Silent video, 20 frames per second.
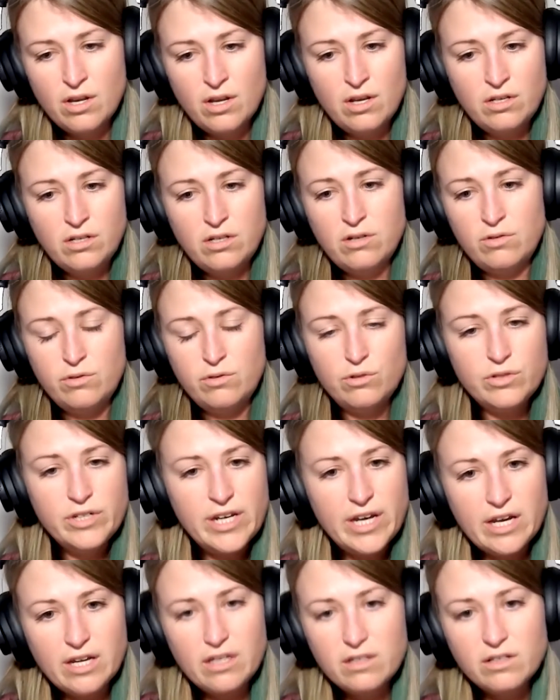Lori
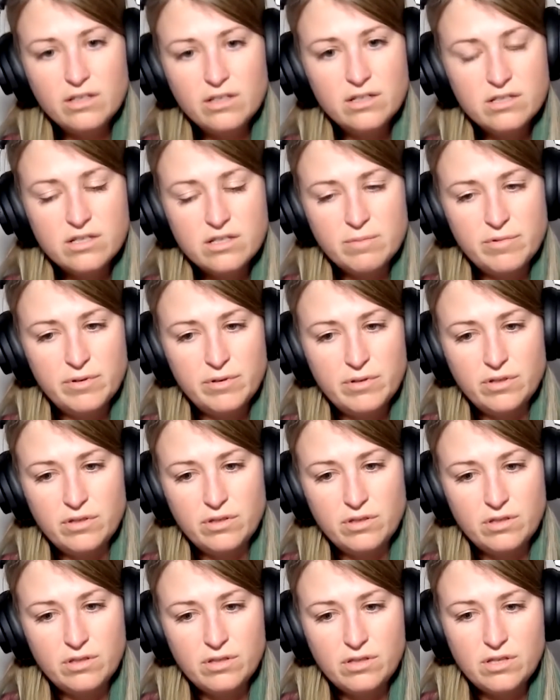Englert. Some of
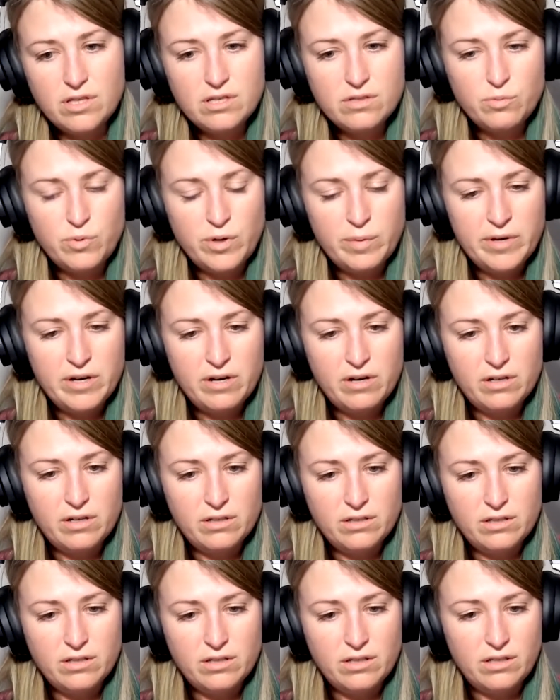these women are
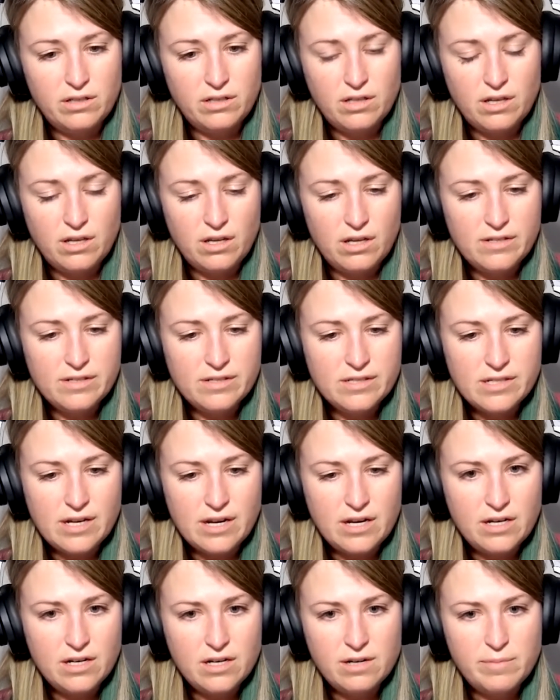
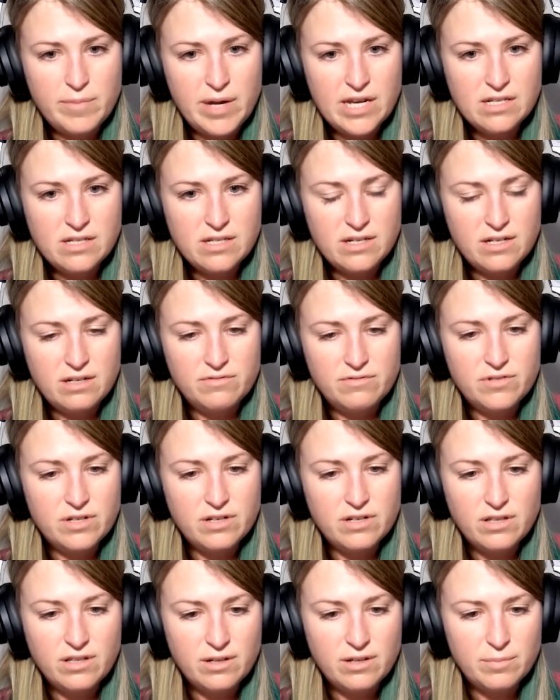insane and amazing and have done
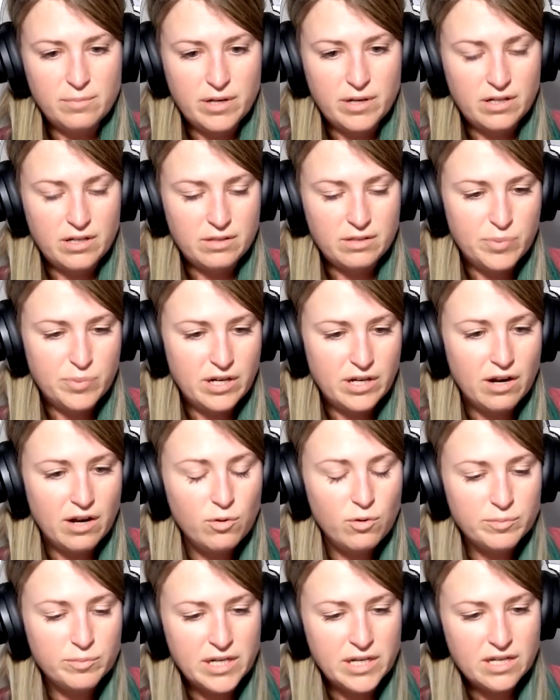nothing but
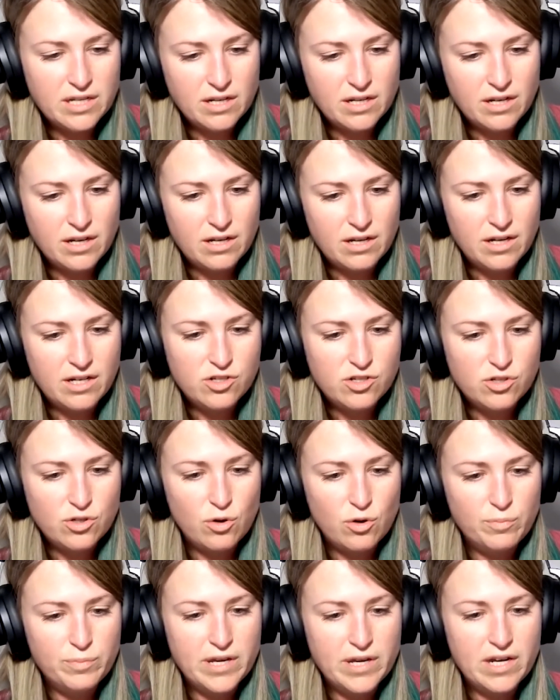help me. And I just
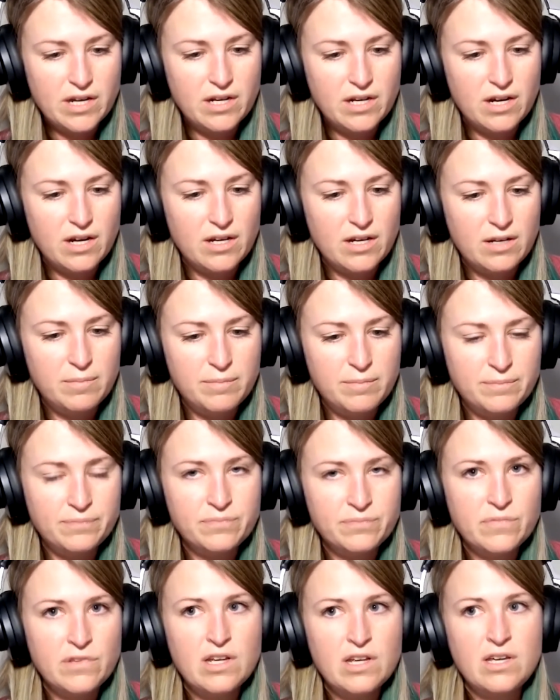hope that I'm
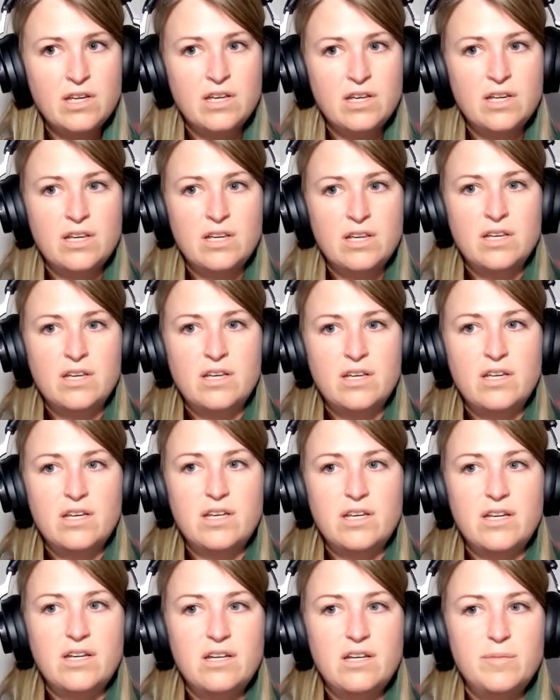
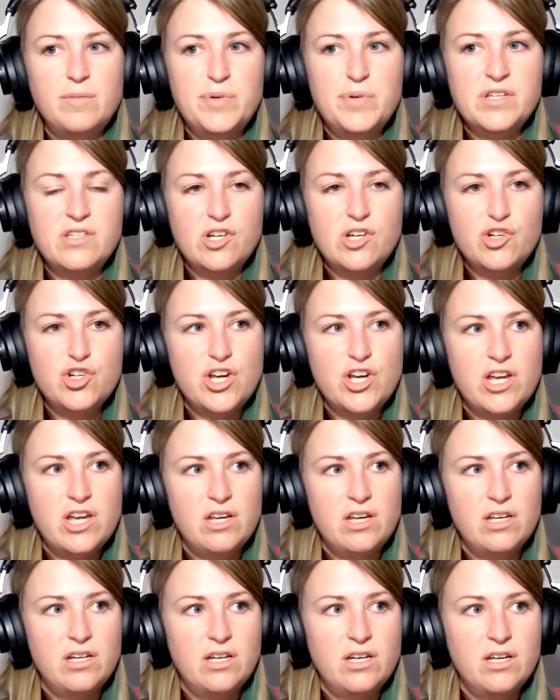in a
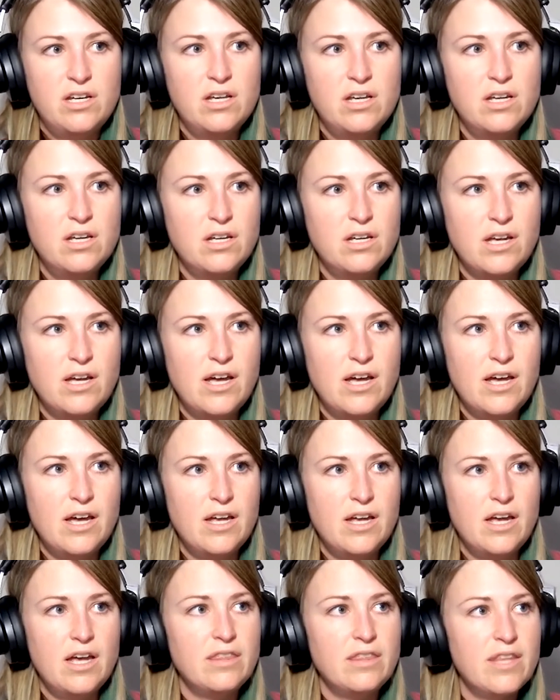position
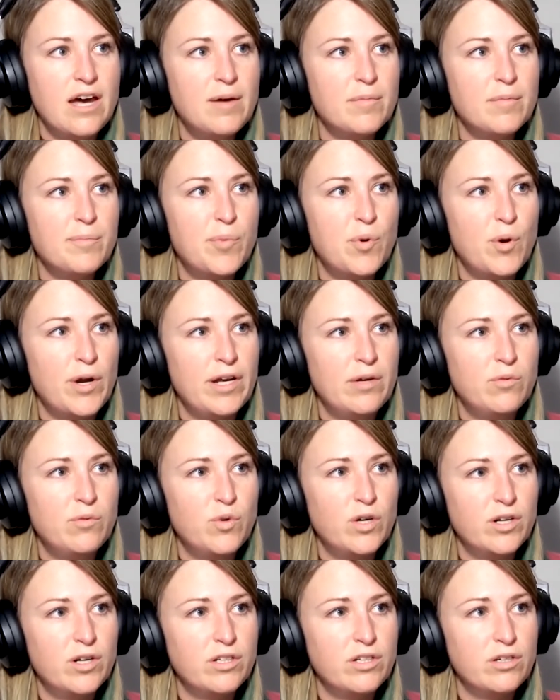at that point
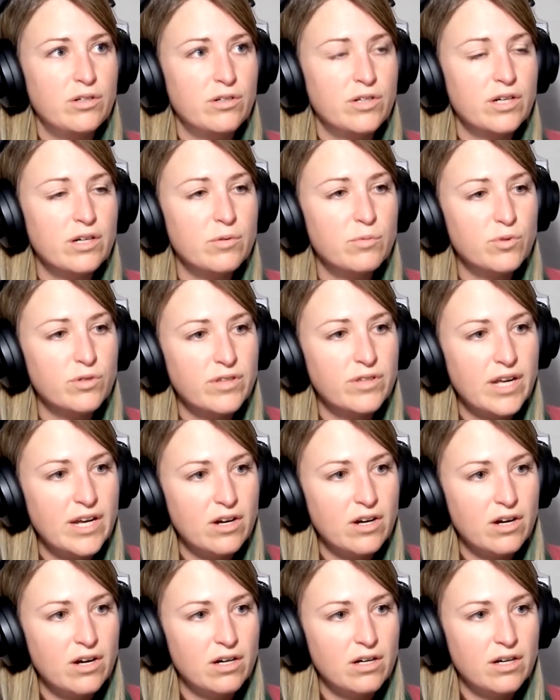where, kind of where they
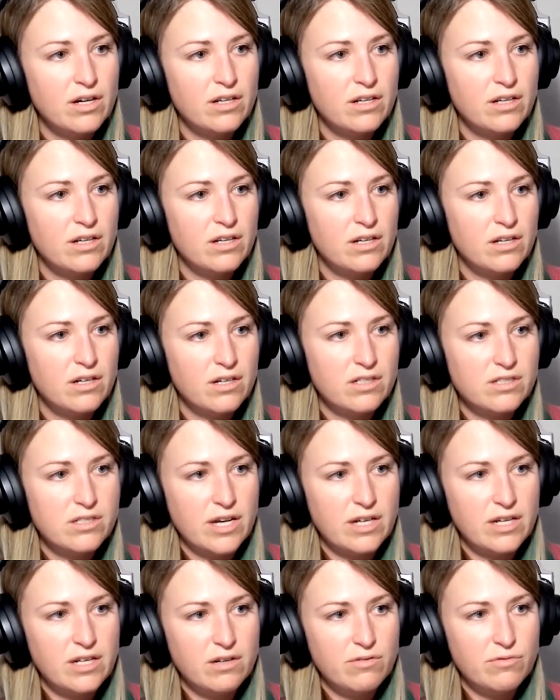are in an
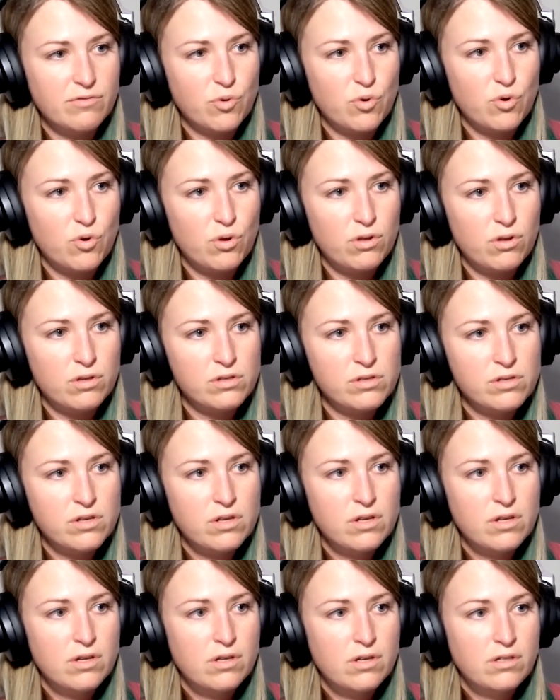executive role,
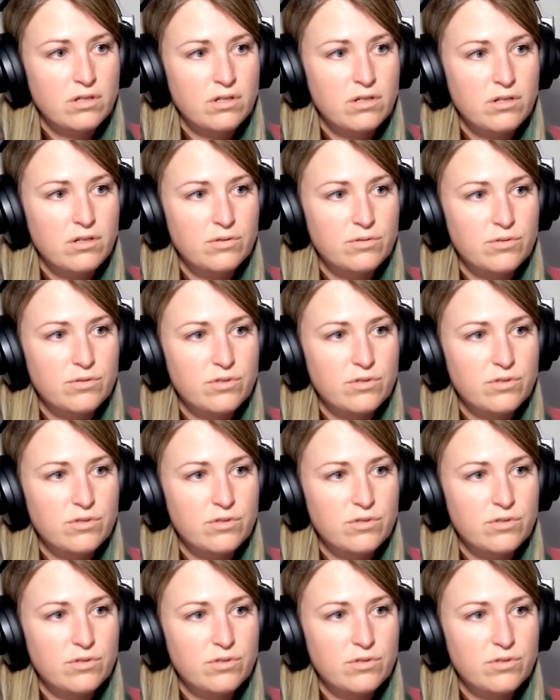to